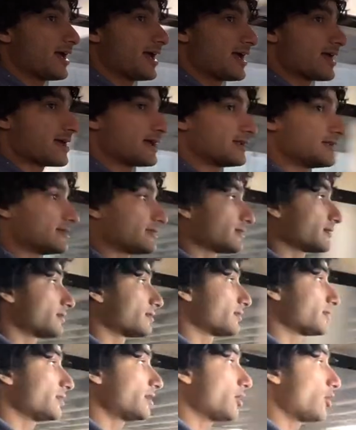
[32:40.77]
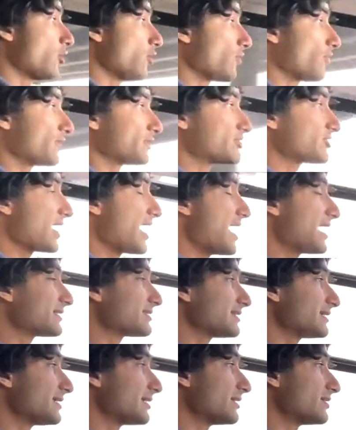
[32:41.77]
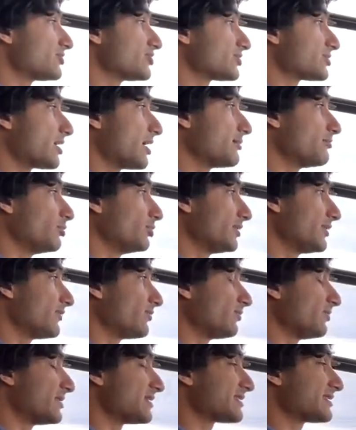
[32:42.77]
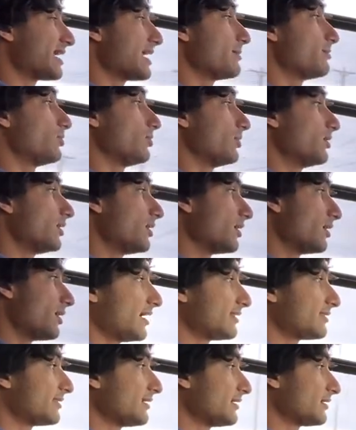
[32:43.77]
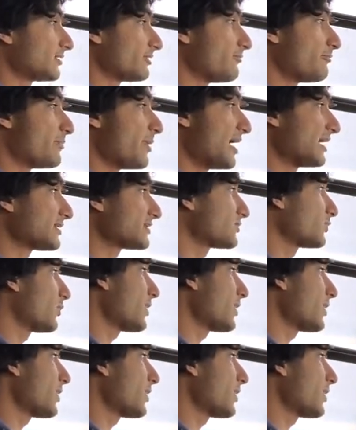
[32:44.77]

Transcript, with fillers: And you know, the chassis is just unbelievably stable. I think the best